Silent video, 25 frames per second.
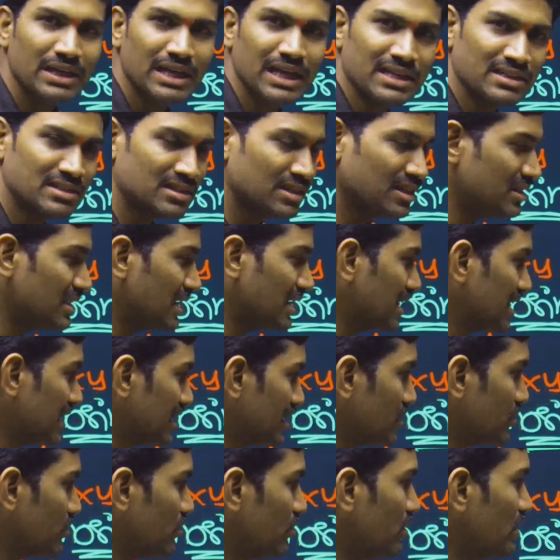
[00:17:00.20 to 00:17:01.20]
acid is
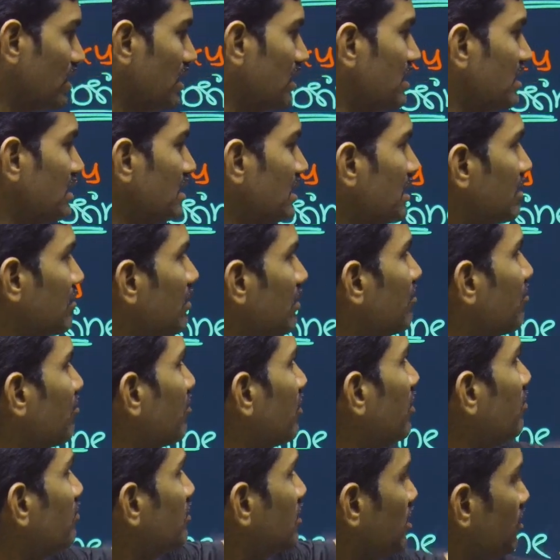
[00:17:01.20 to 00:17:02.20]
attached to this, it will
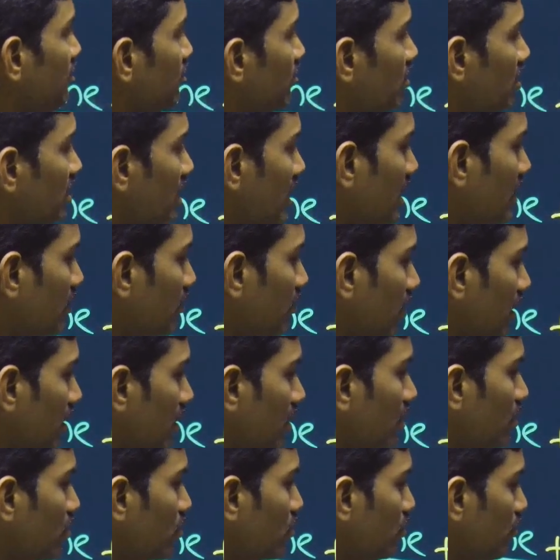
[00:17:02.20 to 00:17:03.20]
form the nucleotide
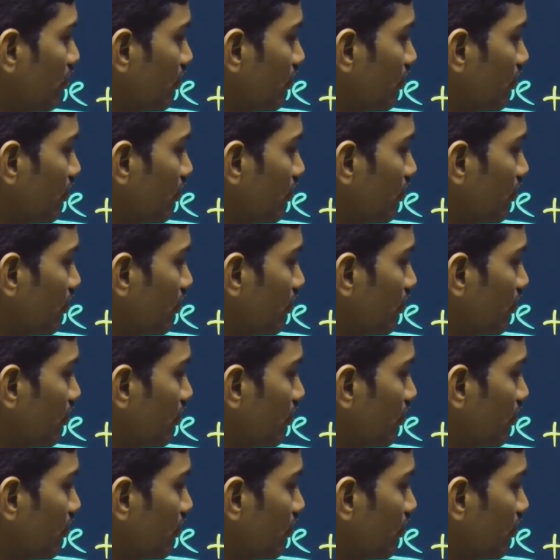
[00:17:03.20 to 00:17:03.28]
called 2'